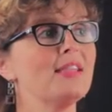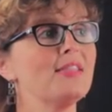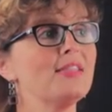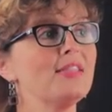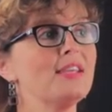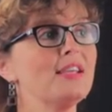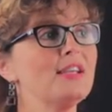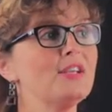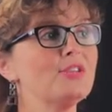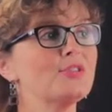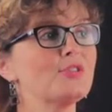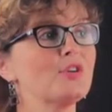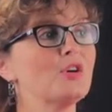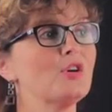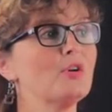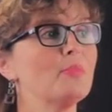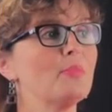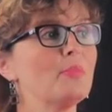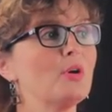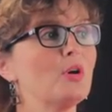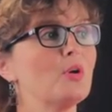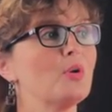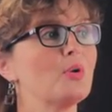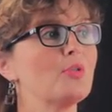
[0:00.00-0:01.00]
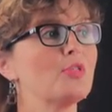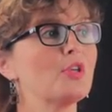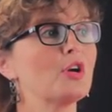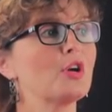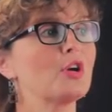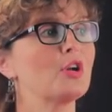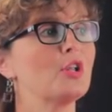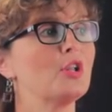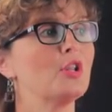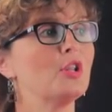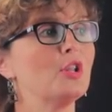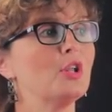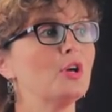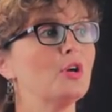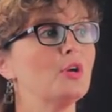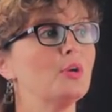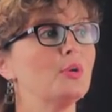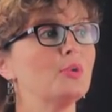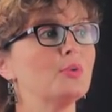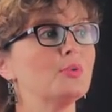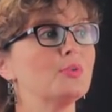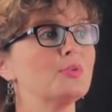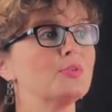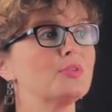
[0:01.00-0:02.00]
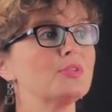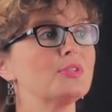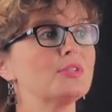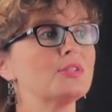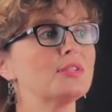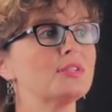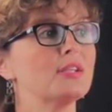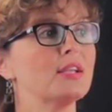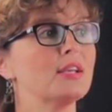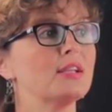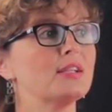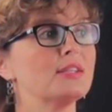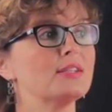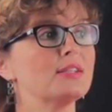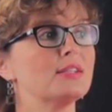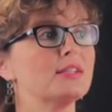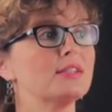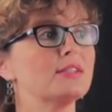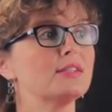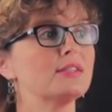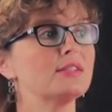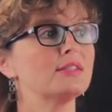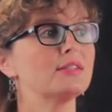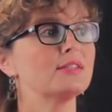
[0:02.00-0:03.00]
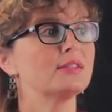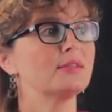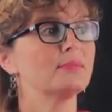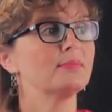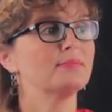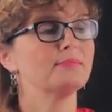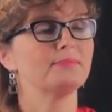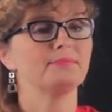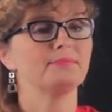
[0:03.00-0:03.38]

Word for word: These are both closed sentences.